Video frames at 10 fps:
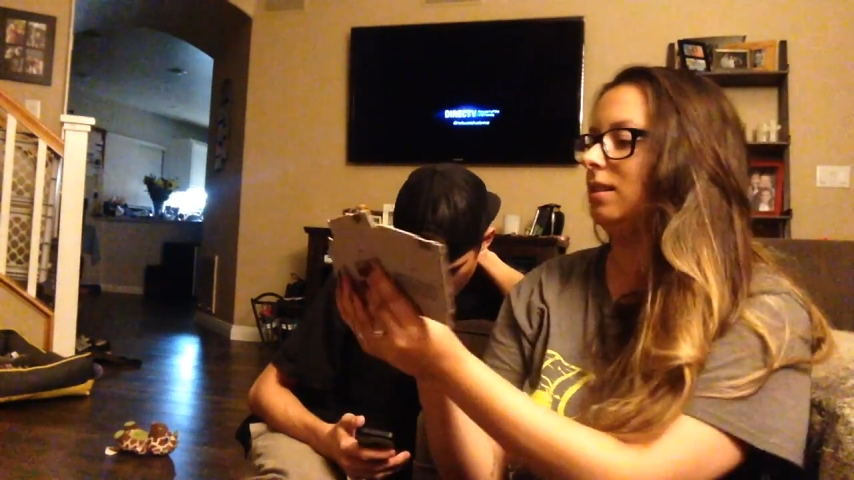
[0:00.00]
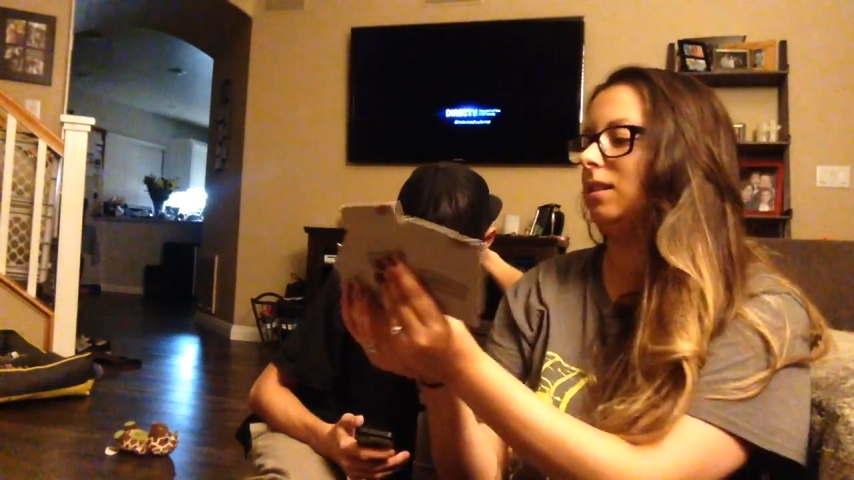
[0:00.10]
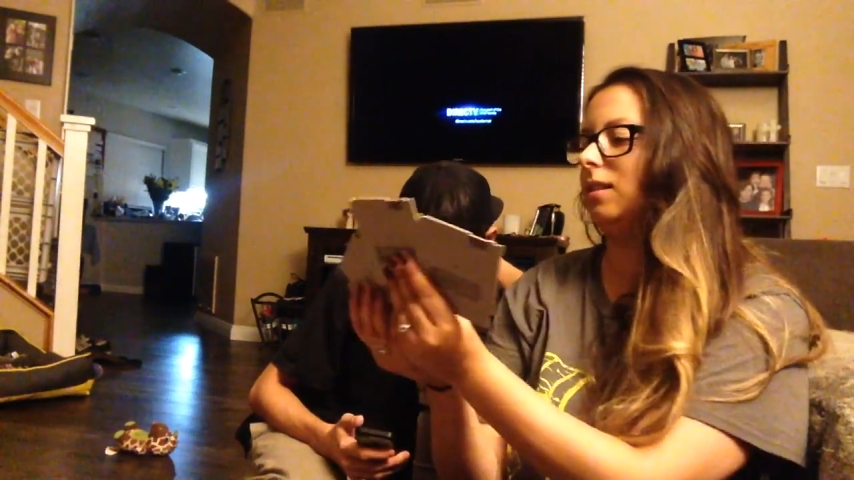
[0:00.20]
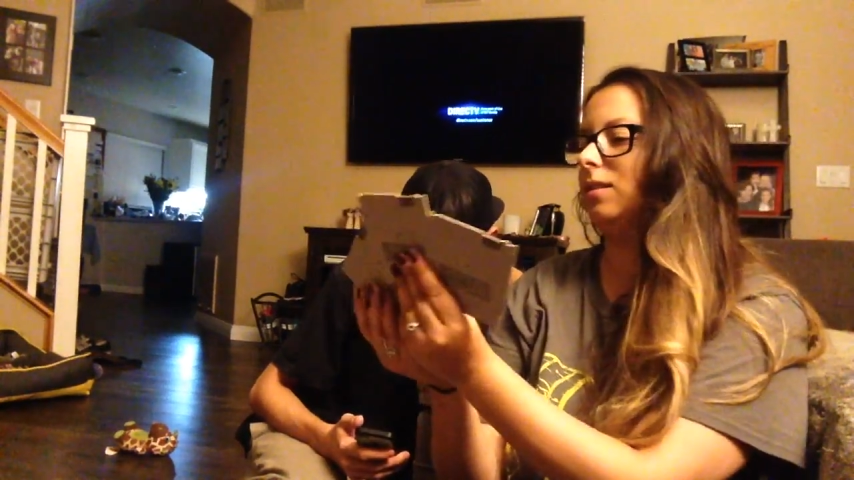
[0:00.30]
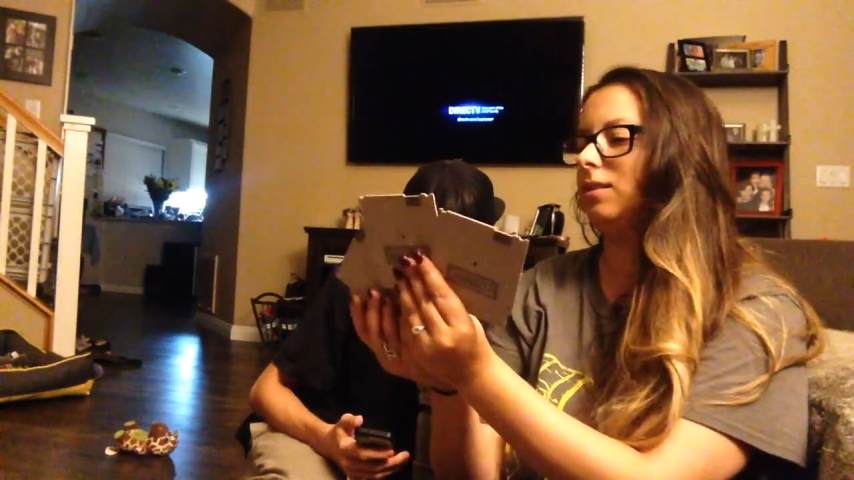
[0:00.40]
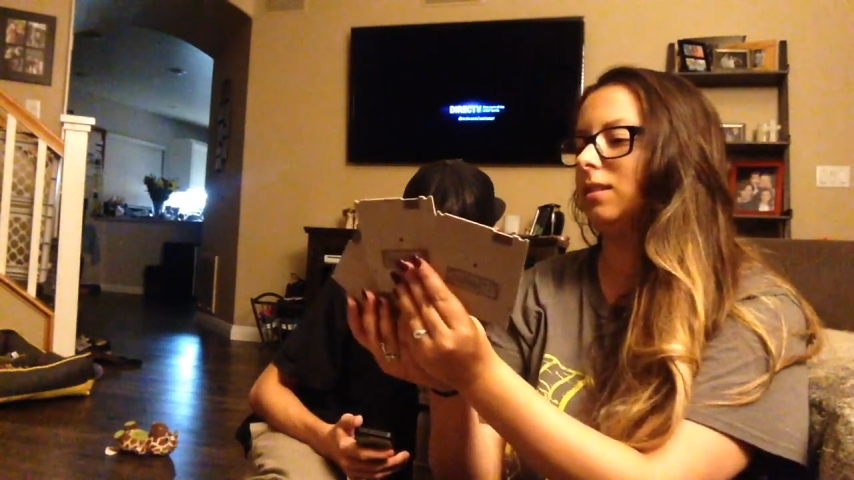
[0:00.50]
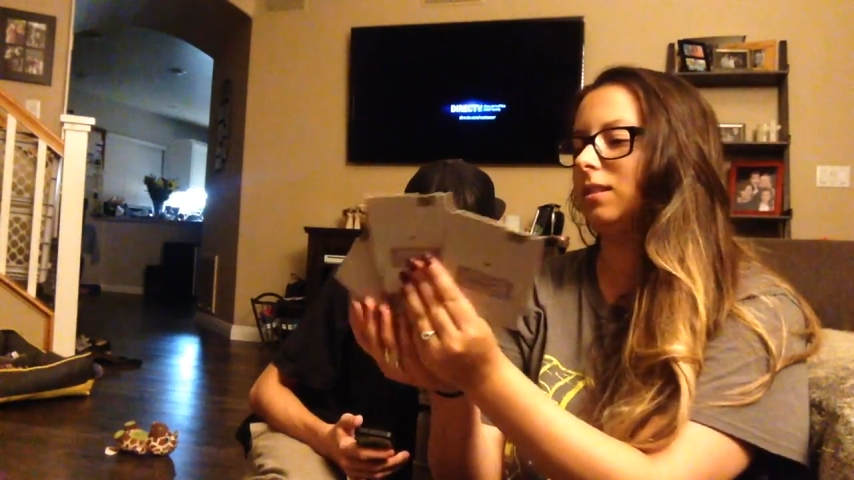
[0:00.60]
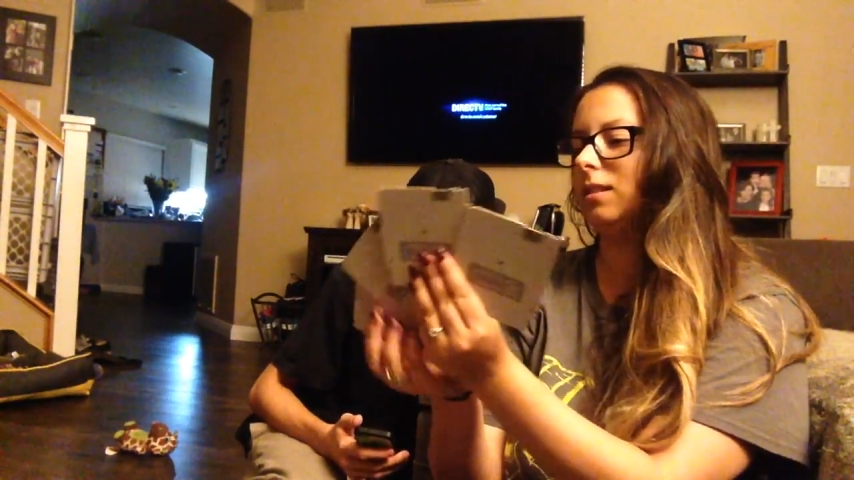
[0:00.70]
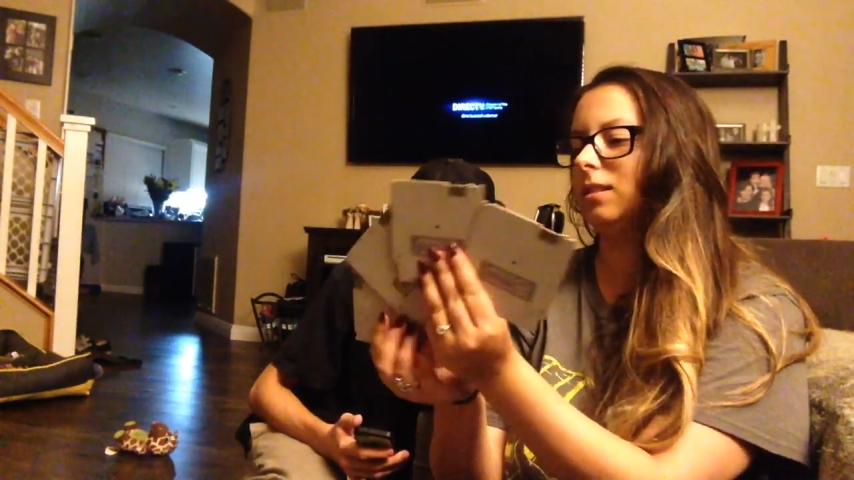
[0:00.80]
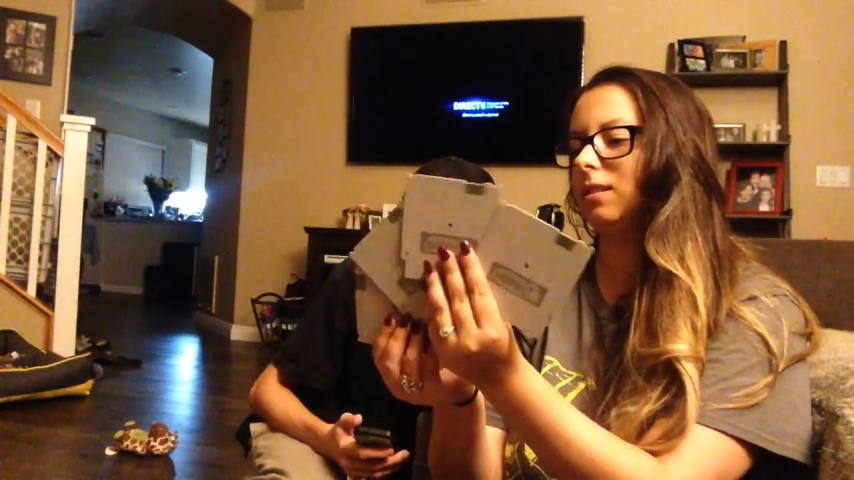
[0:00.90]
Oh,
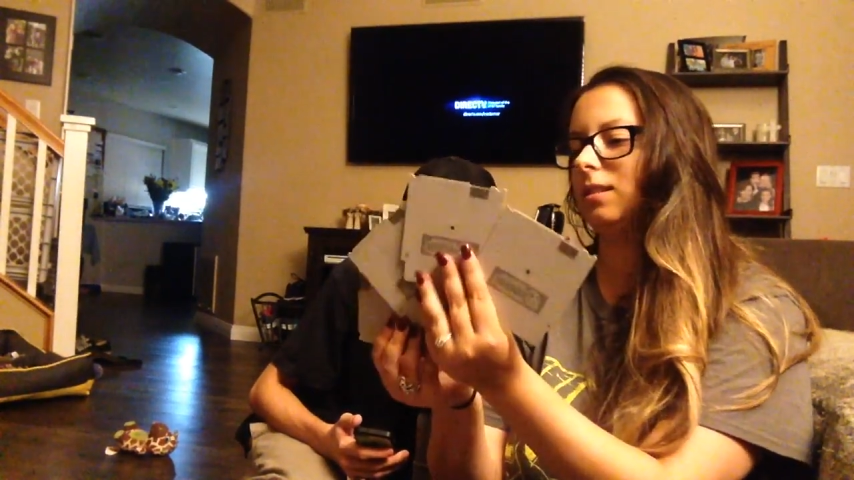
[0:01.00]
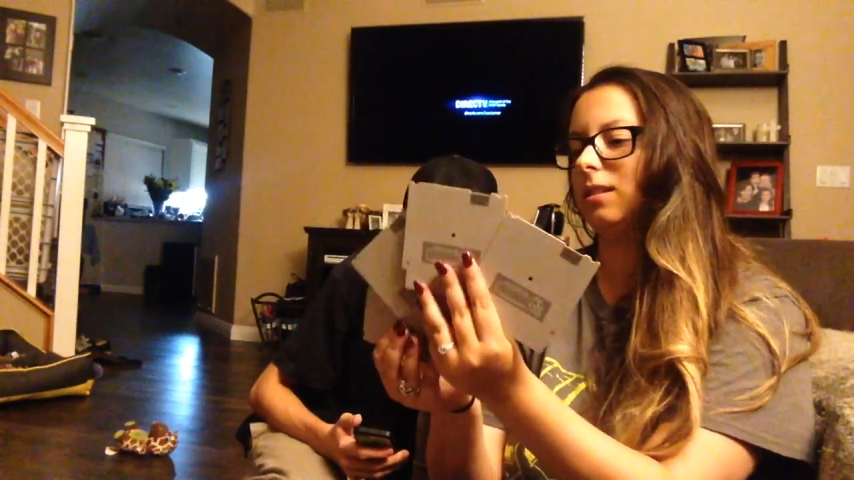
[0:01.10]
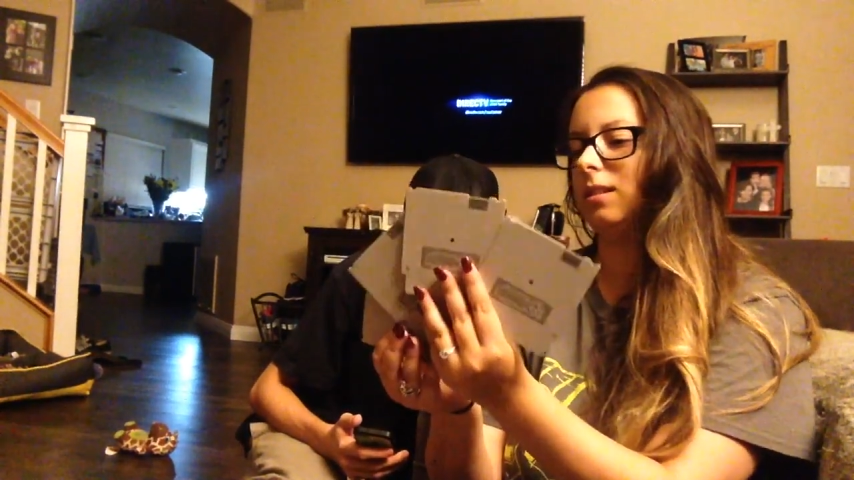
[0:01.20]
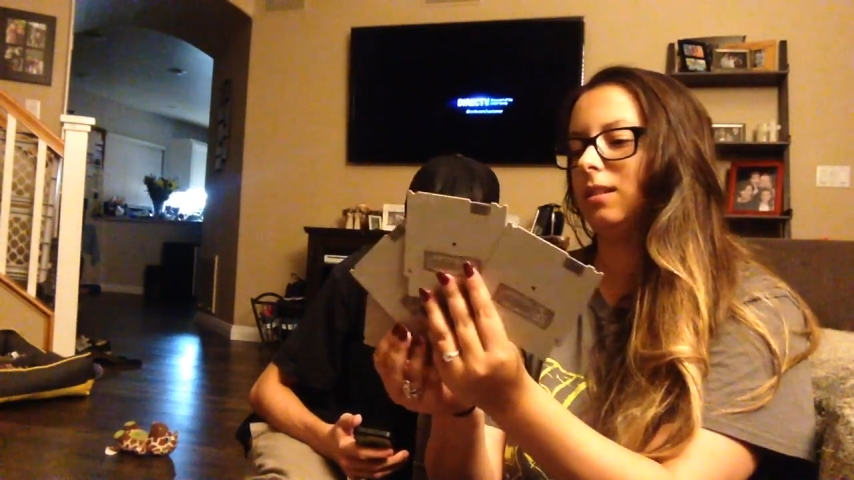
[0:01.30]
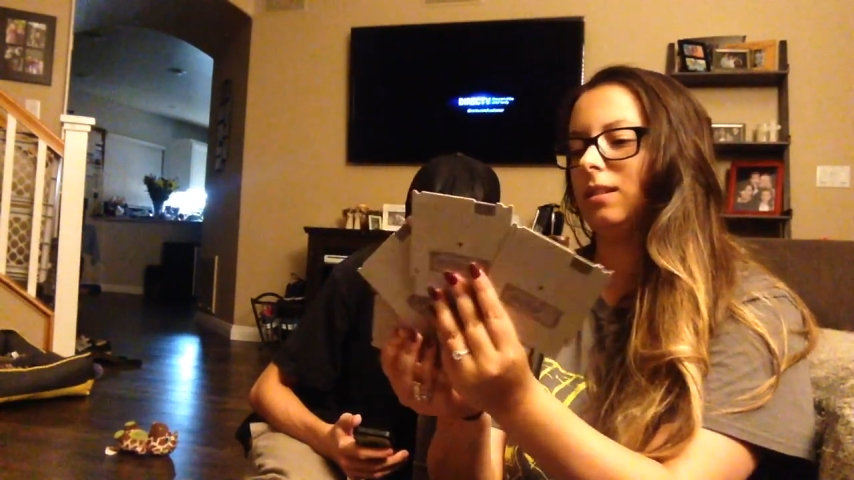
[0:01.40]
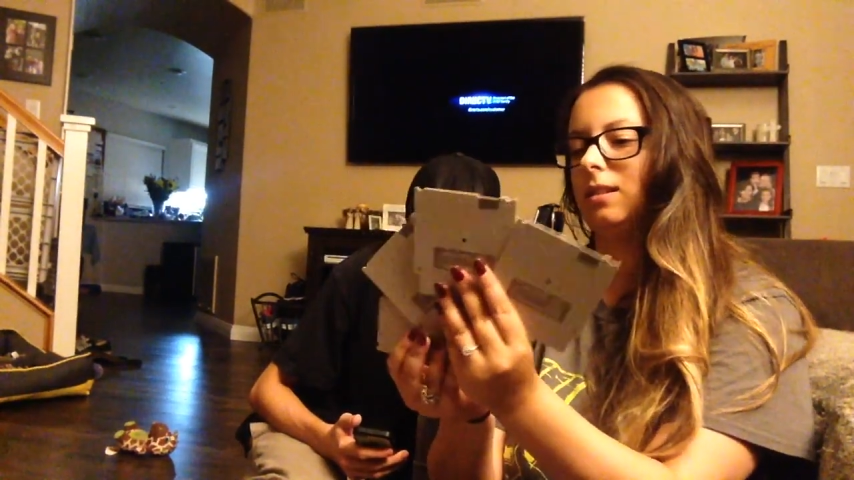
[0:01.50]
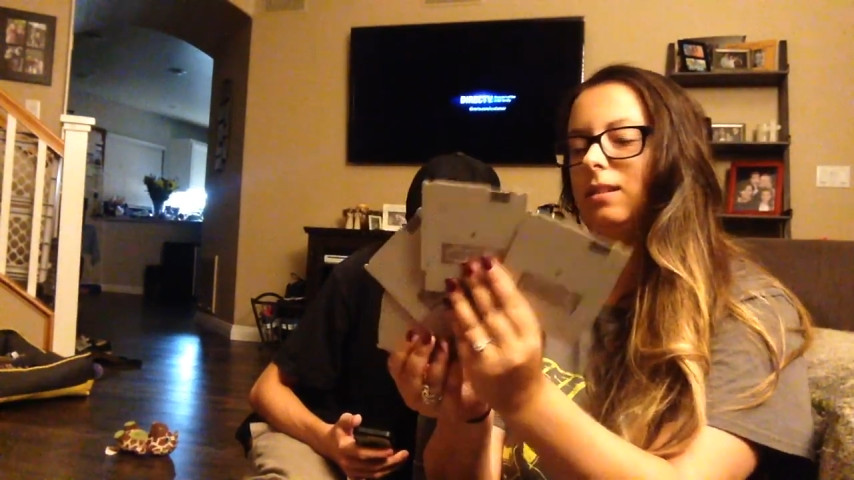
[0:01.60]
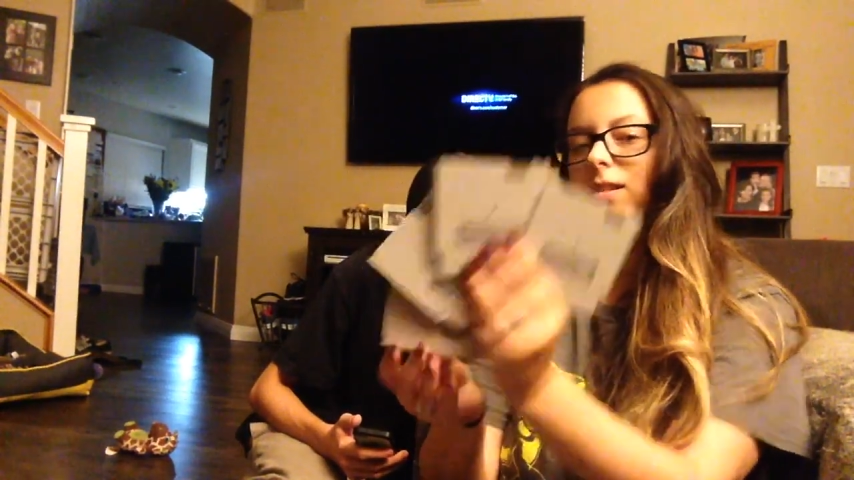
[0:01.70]
coasters. Overlook